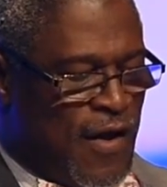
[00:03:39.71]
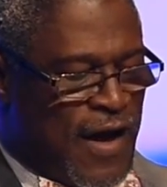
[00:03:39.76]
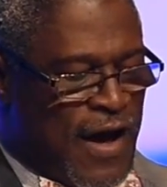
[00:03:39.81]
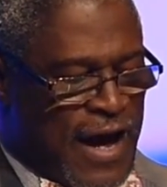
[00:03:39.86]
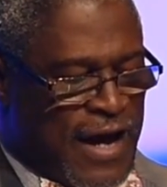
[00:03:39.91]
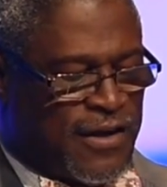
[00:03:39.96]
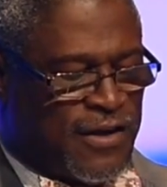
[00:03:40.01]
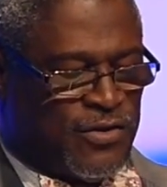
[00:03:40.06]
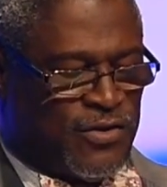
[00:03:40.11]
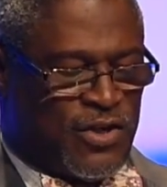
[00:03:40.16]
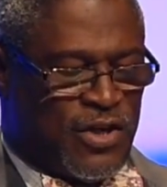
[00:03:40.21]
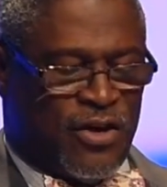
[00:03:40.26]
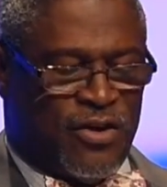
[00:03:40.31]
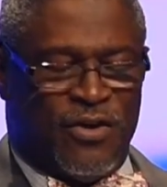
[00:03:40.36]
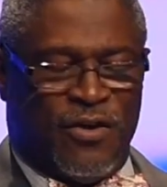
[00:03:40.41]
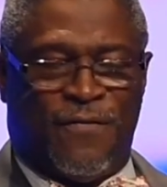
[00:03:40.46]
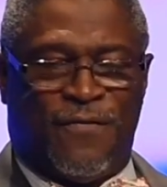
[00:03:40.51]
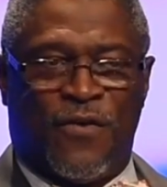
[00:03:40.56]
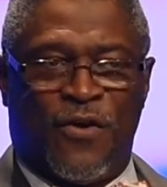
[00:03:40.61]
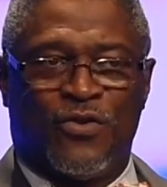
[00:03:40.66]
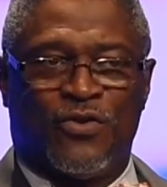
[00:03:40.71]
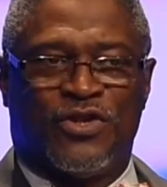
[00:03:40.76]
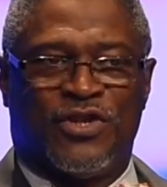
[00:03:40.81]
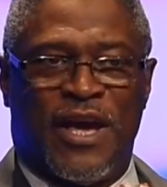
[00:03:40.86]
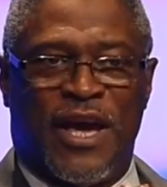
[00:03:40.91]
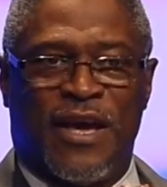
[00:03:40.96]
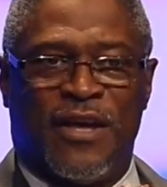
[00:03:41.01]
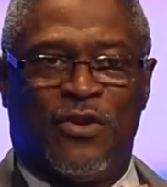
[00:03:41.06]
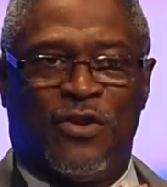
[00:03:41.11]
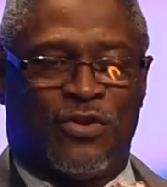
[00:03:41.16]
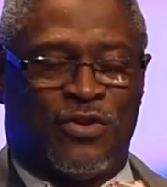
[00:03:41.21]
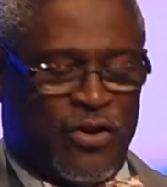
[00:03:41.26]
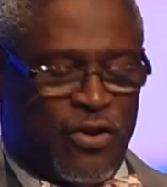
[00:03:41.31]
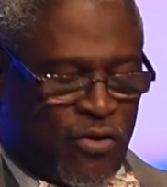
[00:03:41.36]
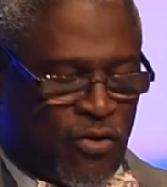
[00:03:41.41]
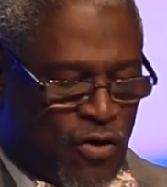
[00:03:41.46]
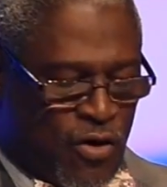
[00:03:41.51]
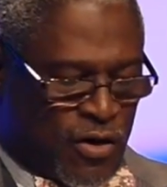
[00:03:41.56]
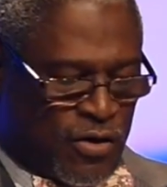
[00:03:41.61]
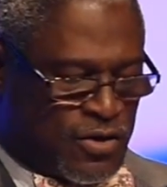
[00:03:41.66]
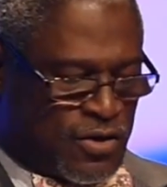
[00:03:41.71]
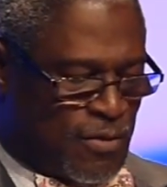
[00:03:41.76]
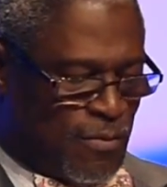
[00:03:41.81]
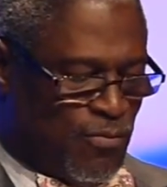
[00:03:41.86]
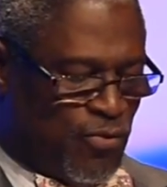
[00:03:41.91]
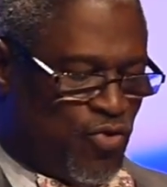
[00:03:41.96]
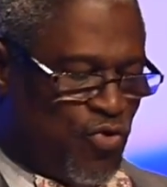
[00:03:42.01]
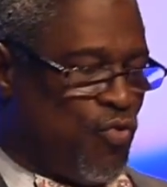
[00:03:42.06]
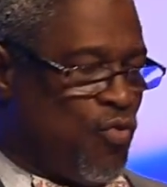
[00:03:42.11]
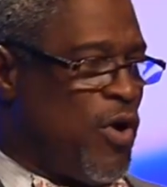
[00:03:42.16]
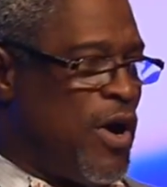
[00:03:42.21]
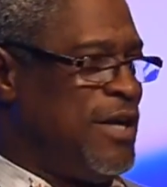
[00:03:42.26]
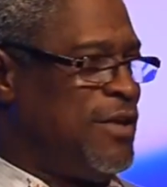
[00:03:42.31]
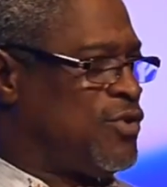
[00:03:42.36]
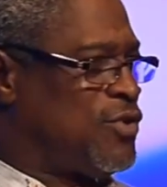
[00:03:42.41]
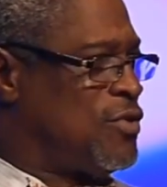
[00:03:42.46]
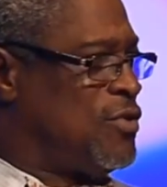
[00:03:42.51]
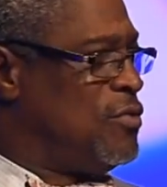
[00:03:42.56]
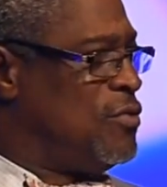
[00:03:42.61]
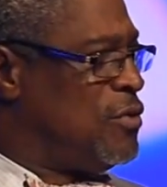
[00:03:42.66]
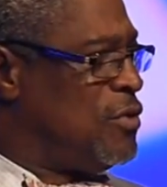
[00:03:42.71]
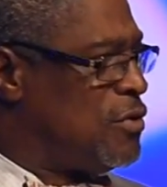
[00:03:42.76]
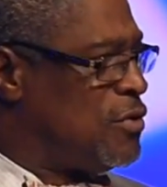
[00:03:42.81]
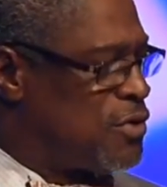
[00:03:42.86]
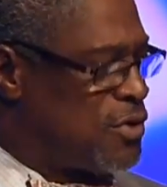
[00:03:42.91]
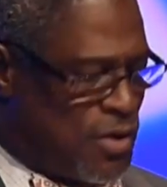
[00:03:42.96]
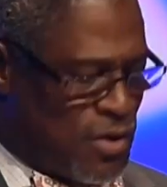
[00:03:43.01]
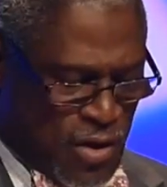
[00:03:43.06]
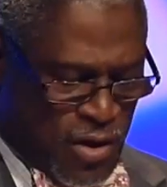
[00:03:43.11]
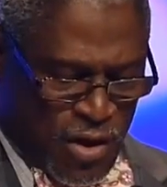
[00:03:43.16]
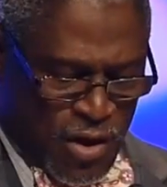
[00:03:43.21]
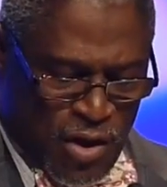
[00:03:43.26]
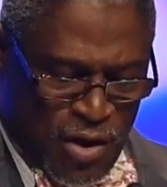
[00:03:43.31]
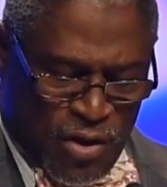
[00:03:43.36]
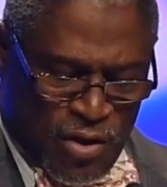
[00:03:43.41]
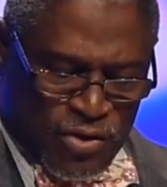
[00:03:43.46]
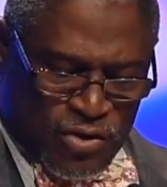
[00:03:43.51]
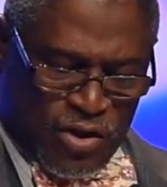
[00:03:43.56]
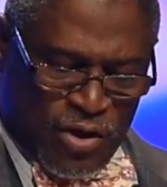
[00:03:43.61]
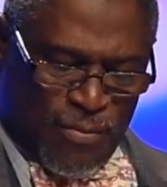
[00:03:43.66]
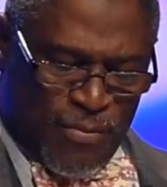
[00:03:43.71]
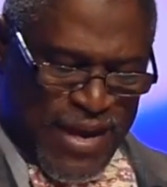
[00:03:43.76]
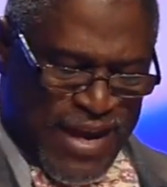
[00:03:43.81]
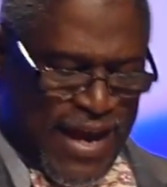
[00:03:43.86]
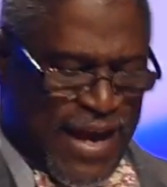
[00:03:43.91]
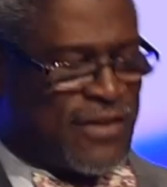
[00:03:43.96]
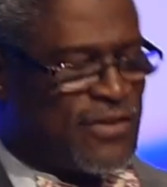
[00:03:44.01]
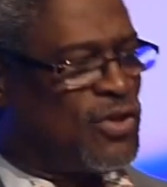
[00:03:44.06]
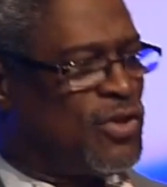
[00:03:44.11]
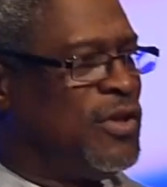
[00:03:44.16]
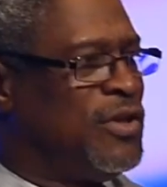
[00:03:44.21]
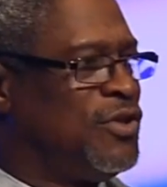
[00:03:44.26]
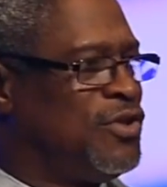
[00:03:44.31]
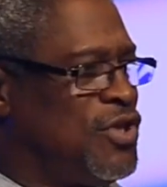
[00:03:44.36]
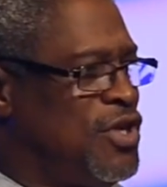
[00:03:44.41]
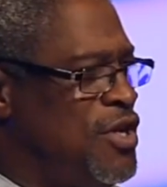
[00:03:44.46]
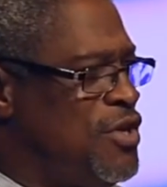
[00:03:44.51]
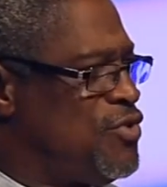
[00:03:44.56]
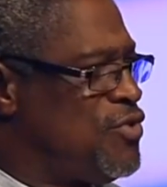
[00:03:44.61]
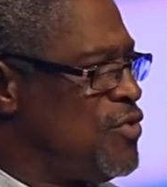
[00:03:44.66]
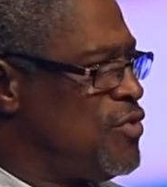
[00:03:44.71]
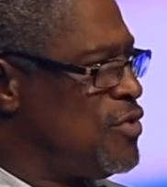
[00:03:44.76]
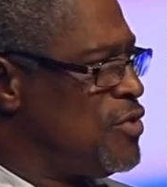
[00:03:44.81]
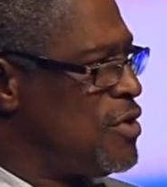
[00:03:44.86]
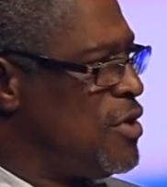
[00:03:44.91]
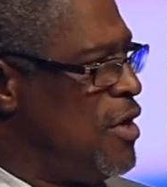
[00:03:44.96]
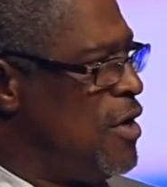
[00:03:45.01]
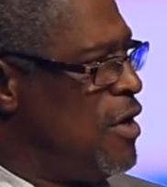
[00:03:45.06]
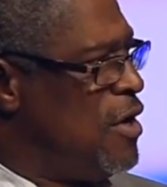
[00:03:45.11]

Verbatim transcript: I can tell you firsthand that there are some great schools, some excellent teachers,